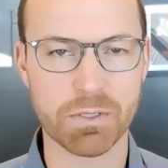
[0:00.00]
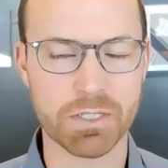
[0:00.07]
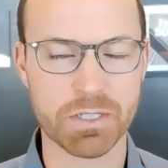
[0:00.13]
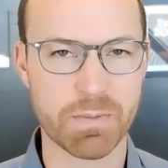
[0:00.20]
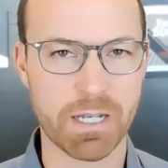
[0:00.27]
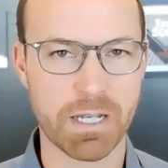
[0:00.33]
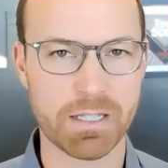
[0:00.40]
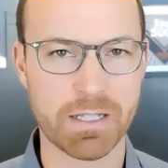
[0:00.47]

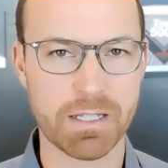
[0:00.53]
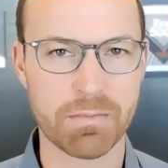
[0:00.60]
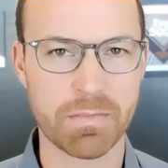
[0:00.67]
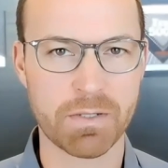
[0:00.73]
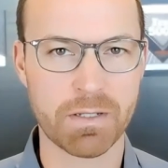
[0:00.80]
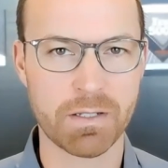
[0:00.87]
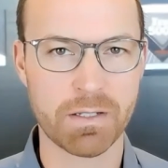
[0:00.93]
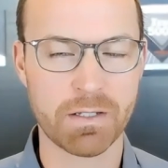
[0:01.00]
expand
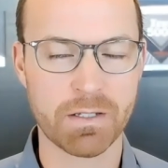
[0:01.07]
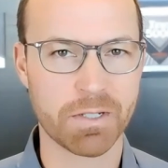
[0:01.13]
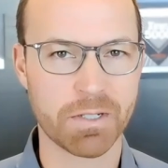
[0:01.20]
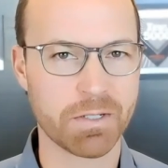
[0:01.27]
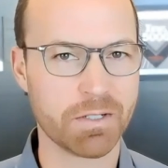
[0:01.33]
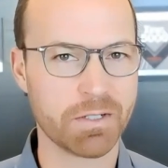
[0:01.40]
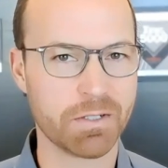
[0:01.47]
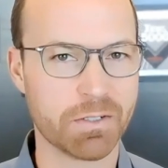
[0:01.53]
them,
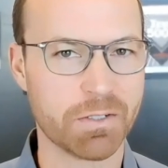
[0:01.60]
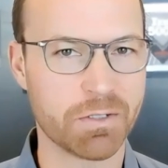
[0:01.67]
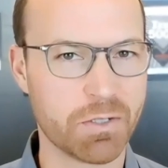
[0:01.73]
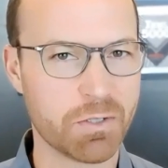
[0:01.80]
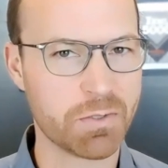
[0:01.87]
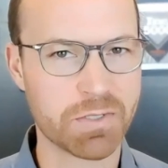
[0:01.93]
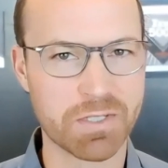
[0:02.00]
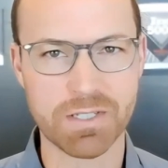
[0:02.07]
but you're
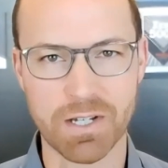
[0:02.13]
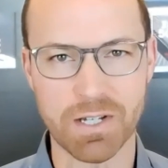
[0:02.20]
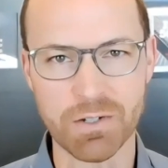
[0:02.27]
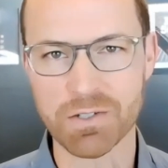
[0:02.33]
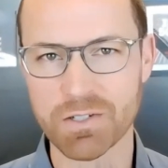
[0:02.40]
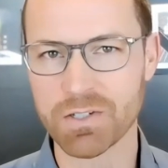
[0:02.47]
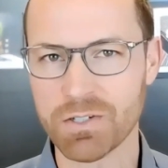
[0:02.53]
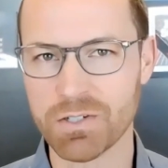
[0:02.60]
too
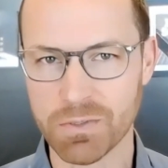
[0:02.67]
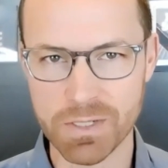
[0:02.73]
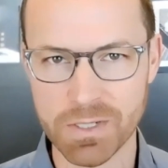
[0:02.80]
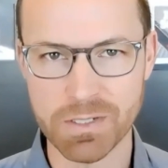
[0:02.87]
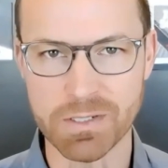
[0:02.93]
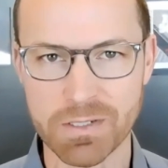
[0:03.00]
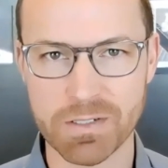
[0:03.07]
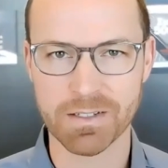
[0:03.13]
scared to do
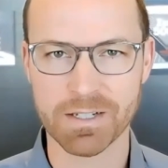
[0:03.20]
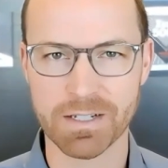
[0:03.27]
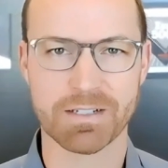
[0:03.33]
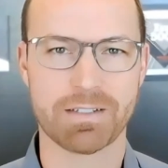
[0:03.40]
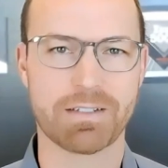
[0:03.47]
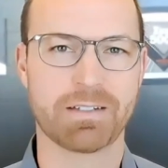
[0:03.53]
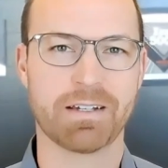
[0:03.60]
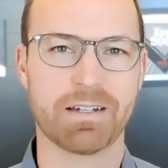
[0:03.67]
it. Like,
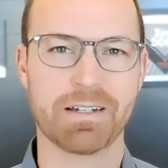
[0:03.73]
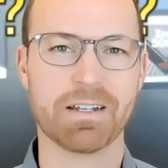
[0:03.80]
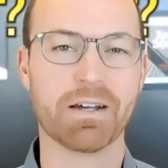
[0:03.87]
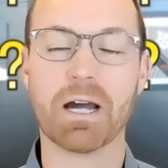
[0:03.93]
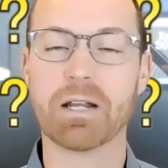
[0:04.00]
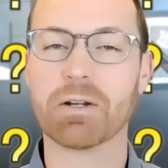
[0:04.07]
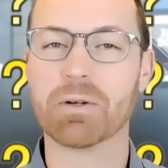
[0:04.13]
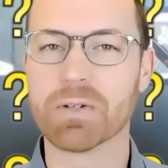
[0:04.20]
I
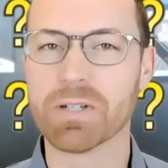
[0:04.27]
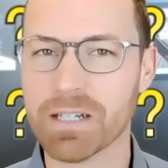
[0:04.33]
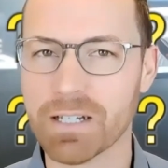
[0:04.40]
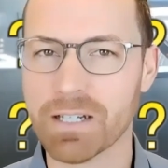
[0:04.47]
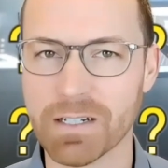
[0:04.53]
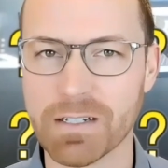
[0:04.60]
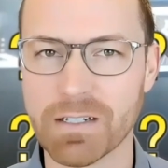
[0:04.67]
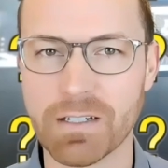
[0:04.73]
don't get
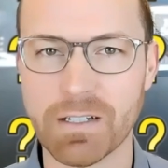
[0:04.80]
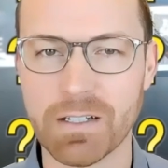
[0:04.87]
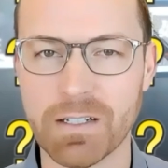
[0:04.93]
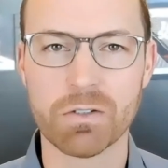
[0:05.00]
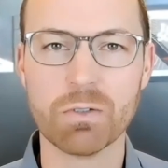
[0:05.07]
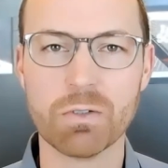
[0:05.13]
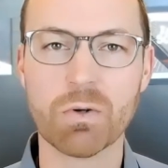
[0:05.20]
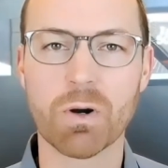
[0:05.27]
it.
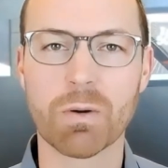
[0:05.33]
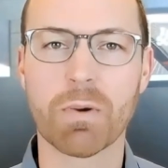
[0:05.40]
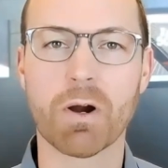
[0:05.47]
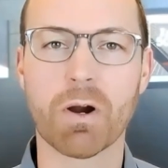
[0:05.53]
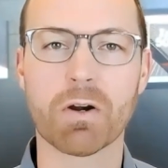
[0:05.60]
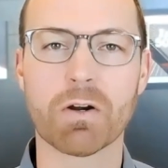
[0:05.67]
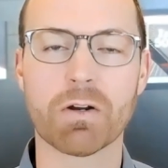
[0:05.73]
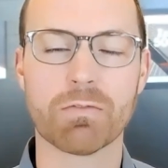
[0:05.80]
You are
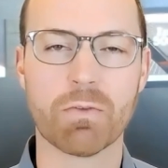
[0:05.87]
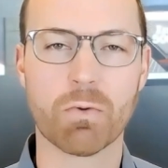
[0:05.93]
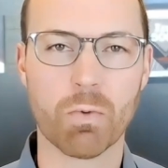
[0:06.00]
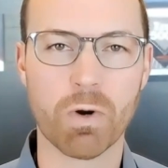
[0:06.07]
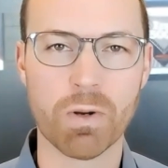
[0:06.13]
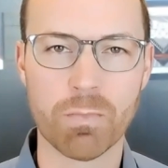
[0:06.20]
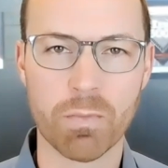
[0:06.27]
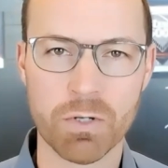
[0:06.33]
part of the
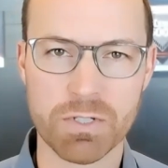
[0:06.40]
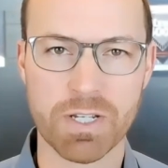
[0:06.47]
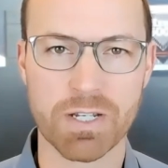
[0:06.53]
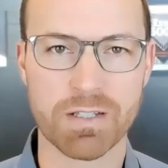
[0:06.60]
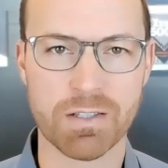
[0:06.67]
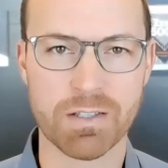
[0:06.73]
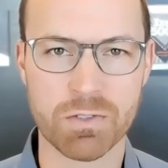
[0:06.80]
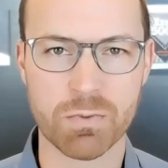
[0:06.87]
1%
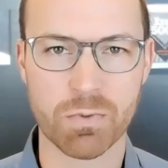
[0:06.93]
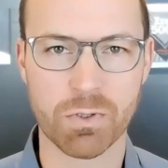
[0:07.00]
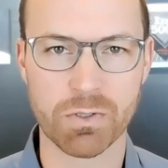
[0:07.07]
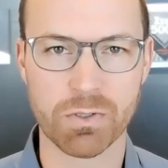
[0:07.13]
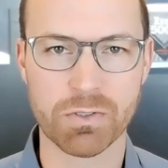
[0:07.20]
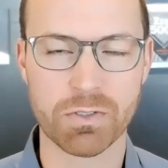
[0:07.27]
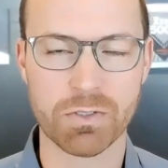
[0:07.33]
in this world.